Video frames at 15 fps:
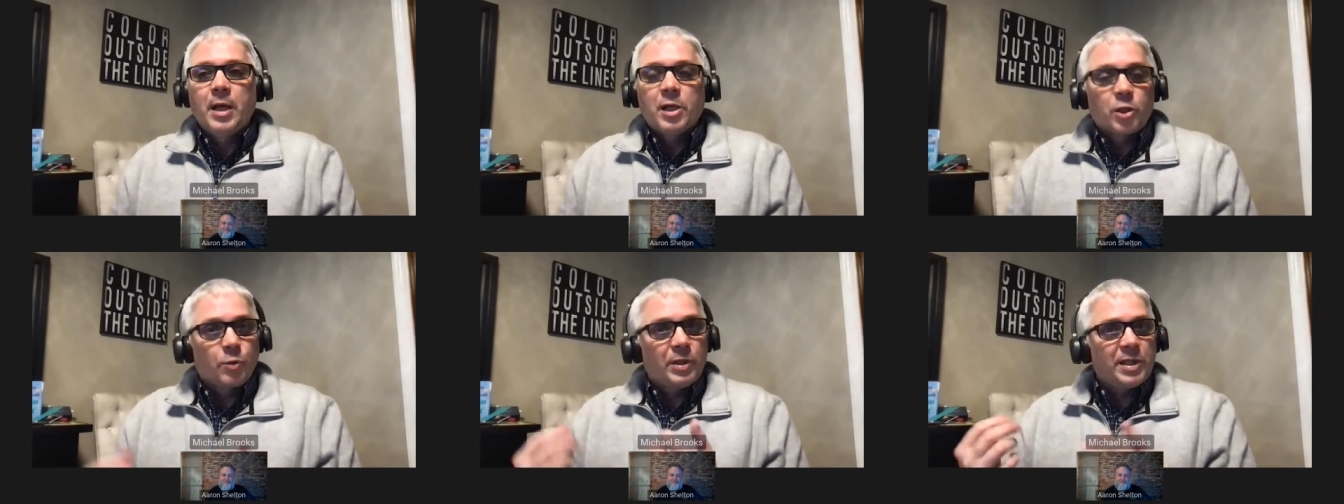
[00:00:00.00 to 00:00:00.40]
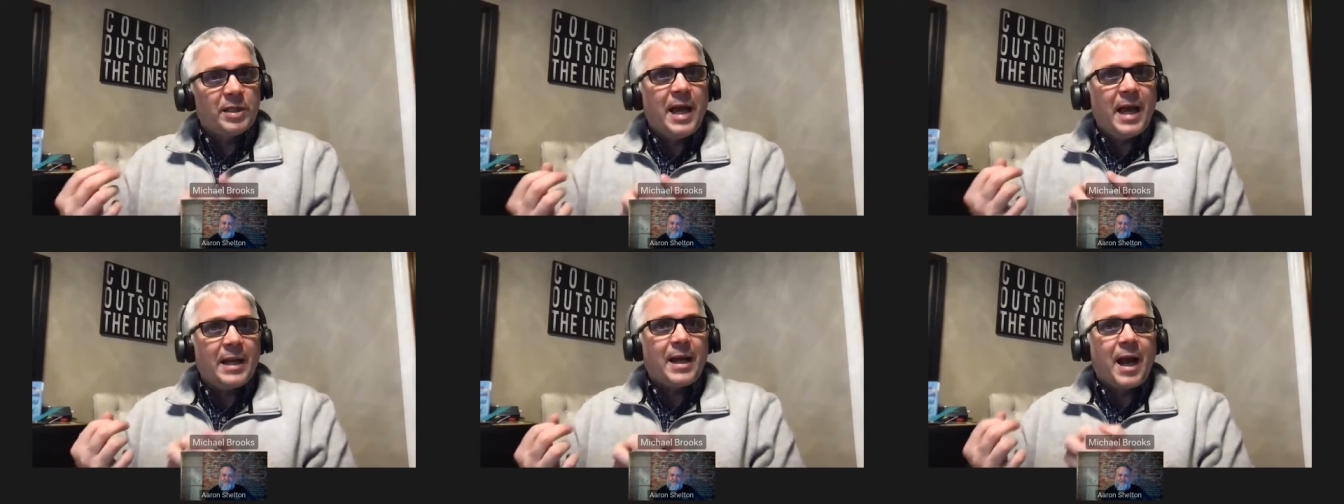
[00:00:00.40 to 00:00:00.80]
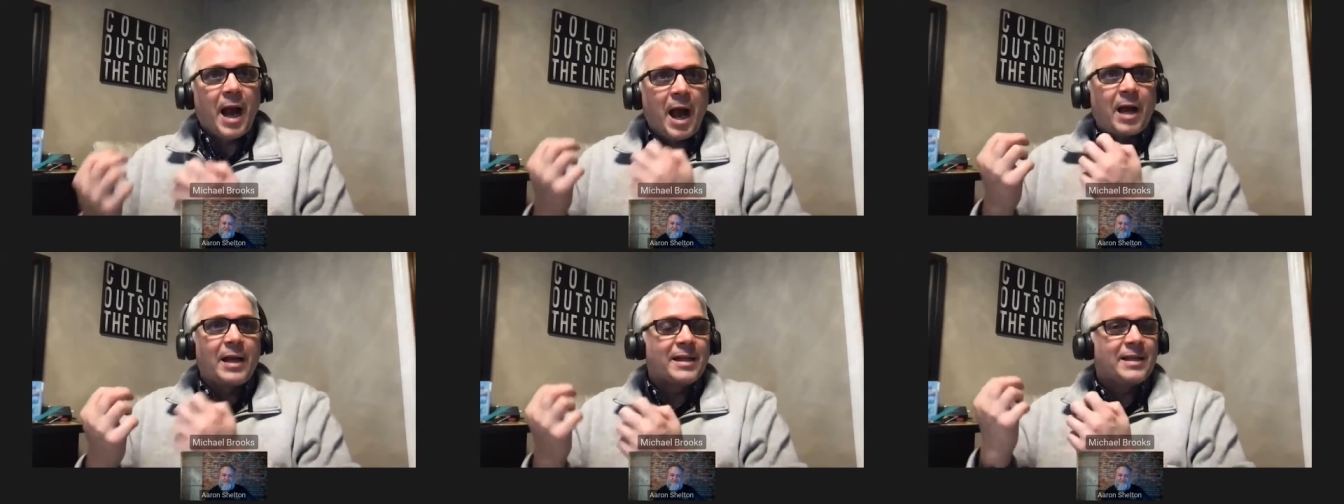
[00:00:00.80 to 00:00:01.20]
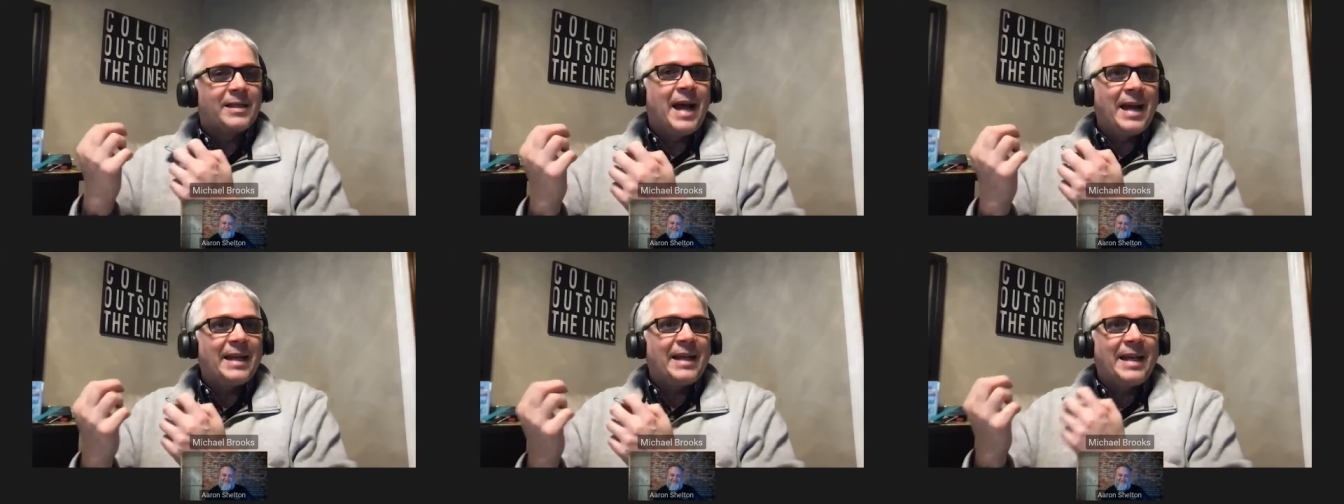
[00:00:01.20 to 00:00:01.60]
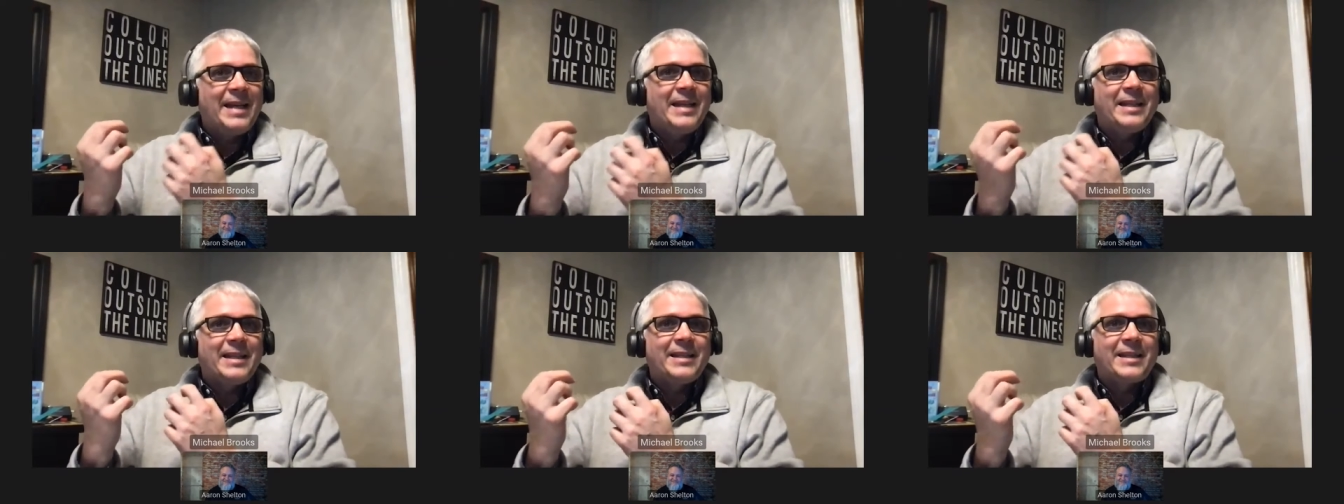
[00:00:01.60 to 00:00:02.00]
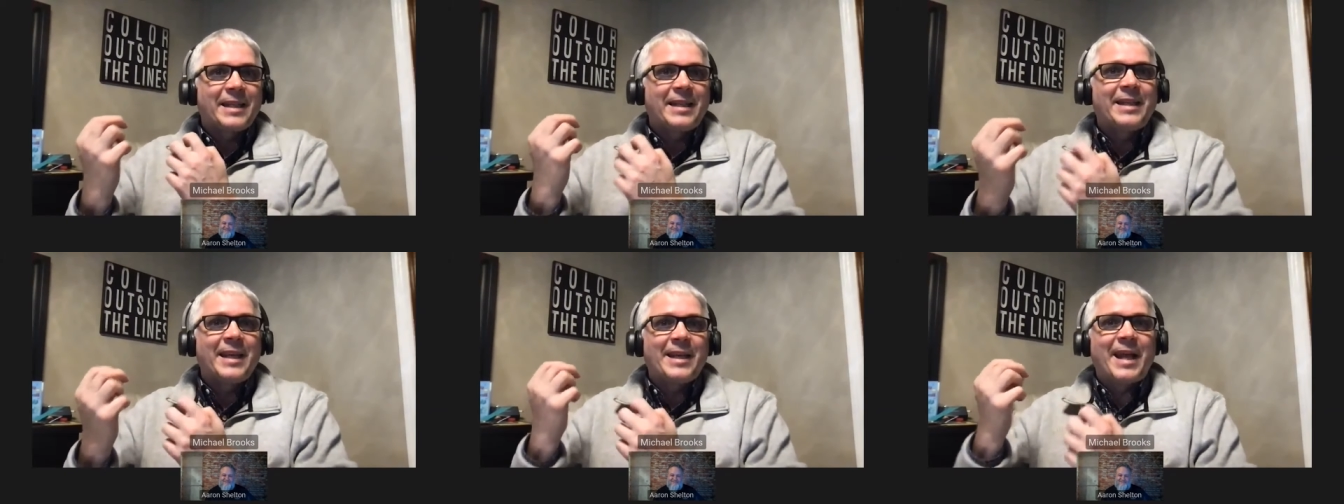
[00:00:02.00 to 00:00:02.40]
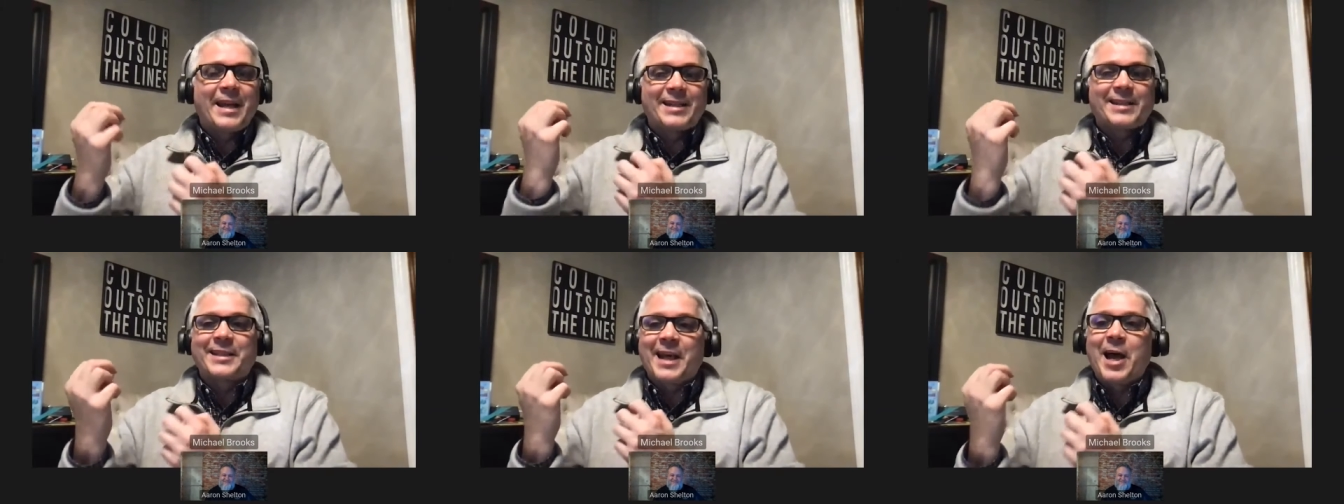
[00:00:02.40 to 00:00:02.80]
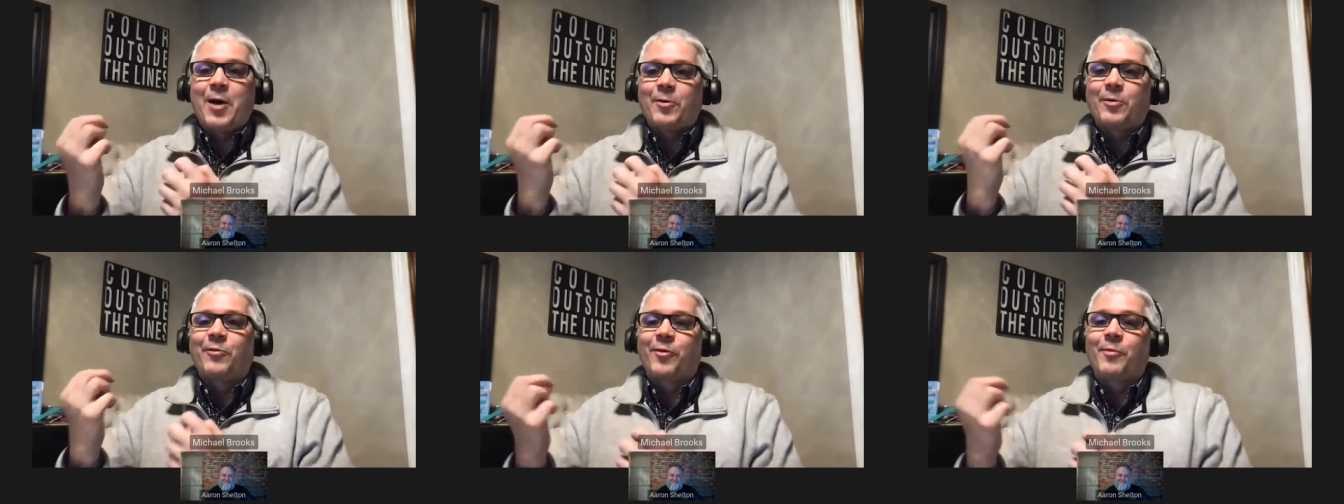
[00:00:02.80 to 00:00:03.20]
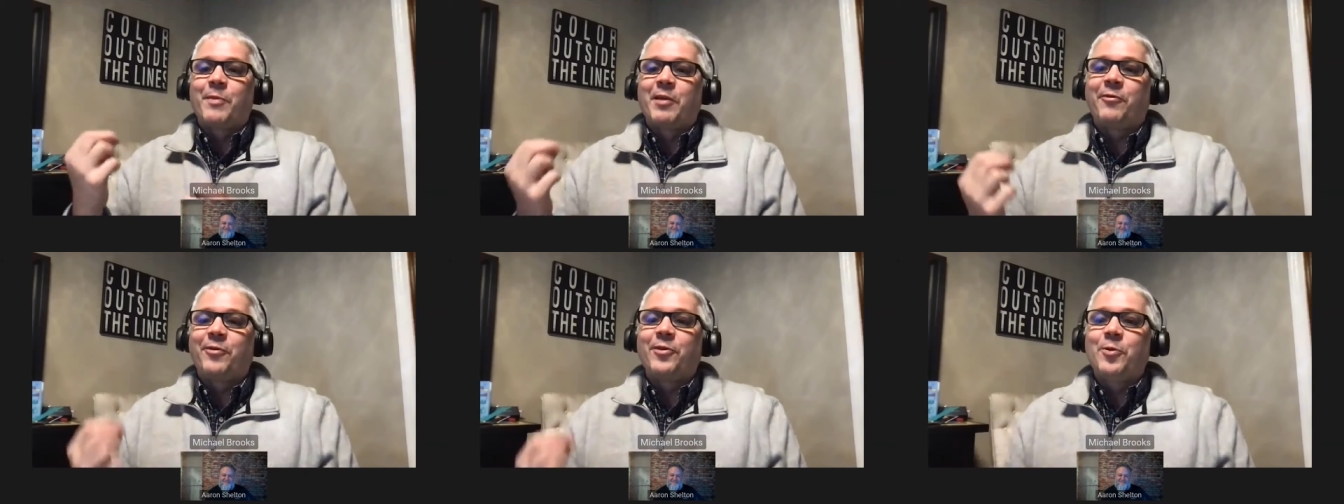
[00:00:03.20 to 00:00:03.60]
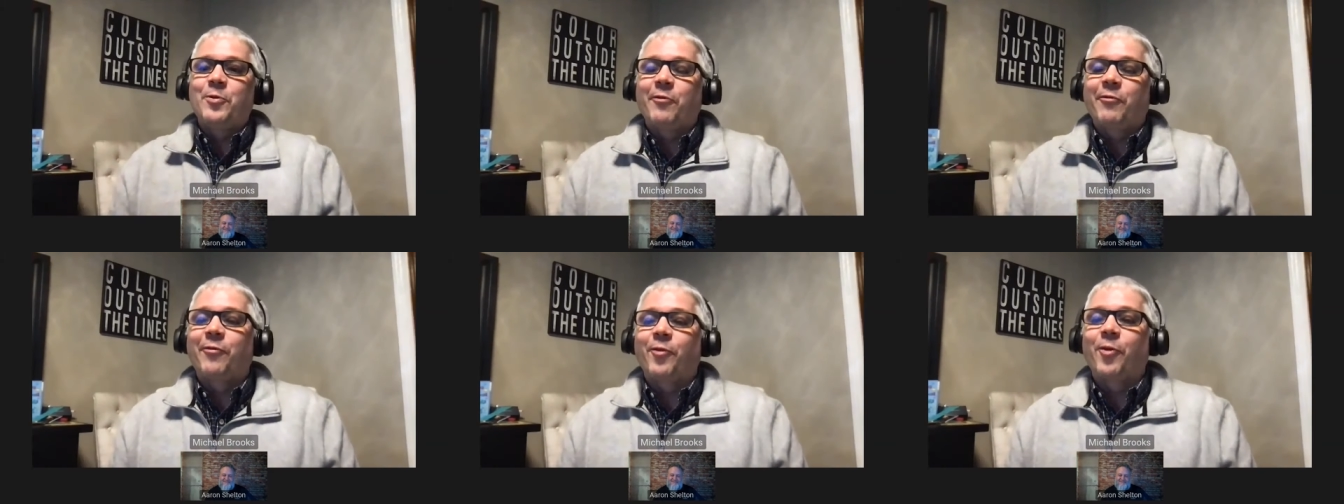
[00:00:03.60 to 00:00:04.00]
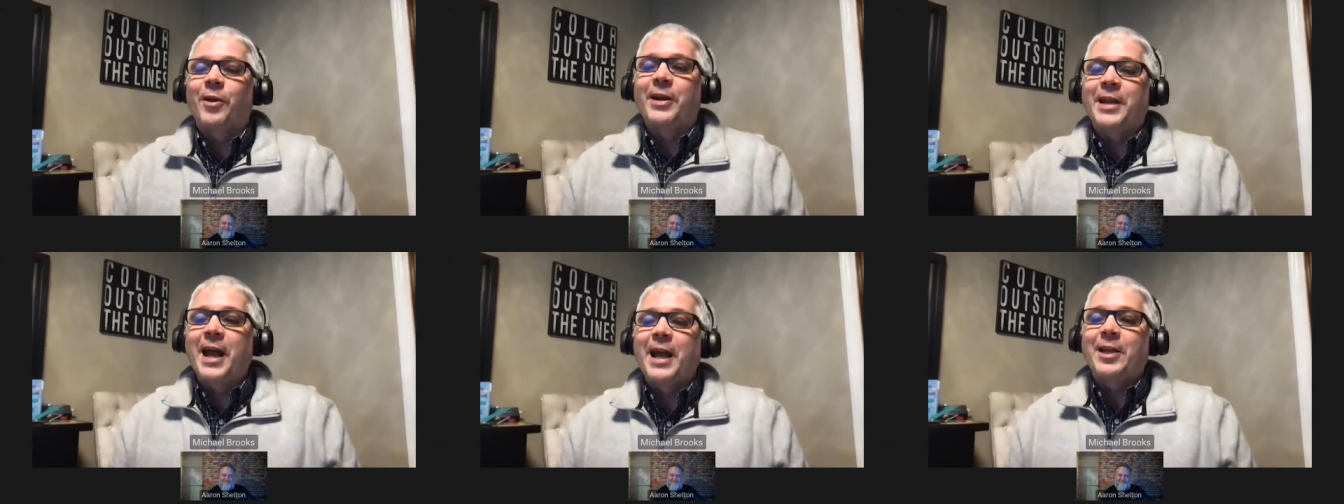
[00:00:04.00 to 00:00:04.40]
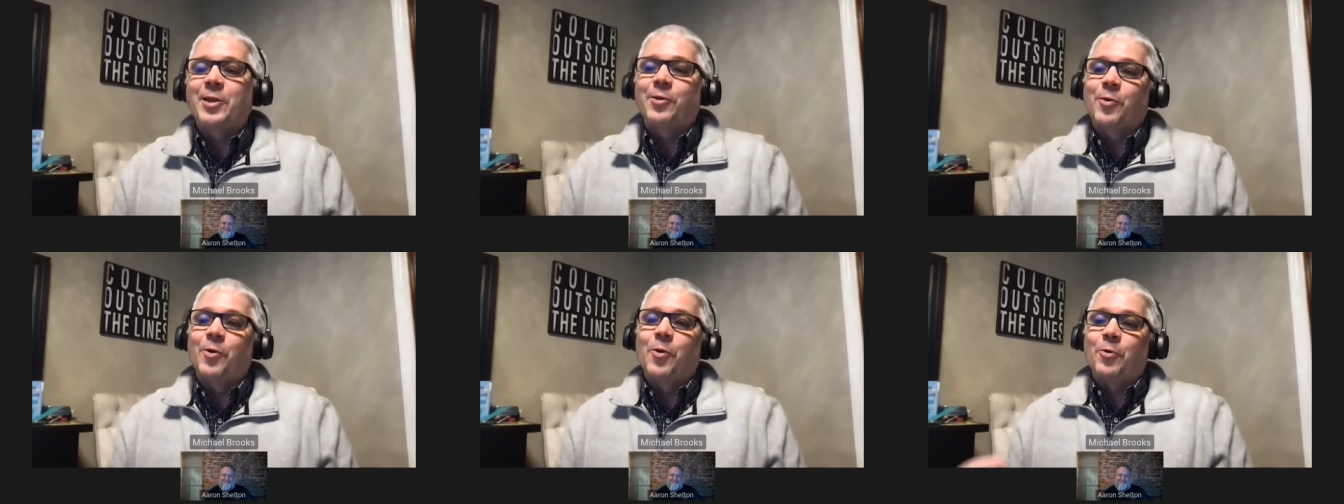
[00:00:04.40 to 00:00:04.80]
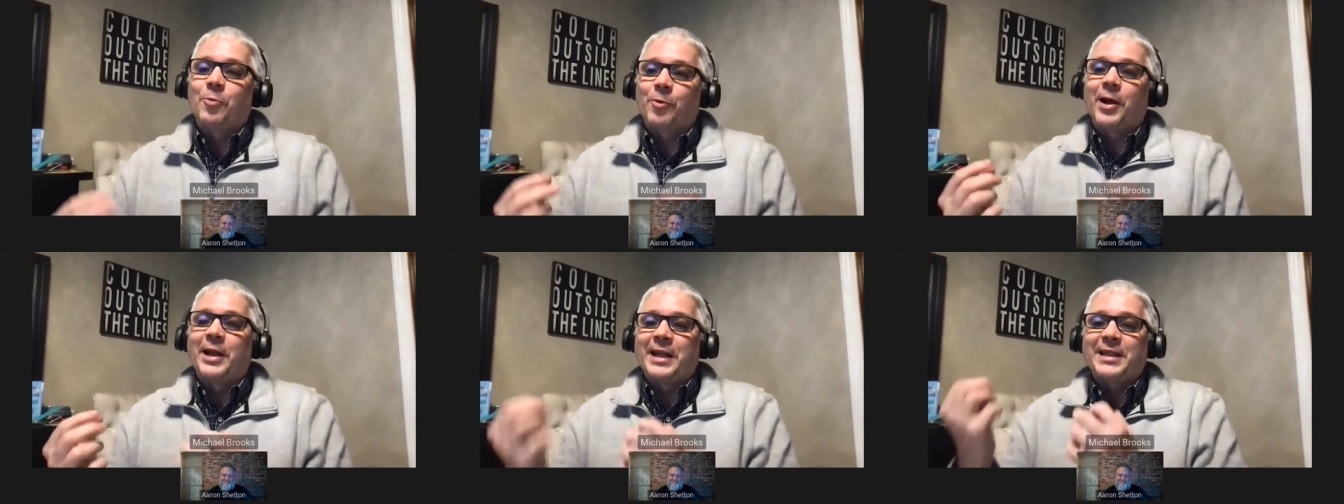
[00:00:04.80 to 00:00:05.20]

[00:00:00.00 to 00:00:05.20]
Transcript: So it's not it's not easy to get a sound from a flute for a nine year old, right?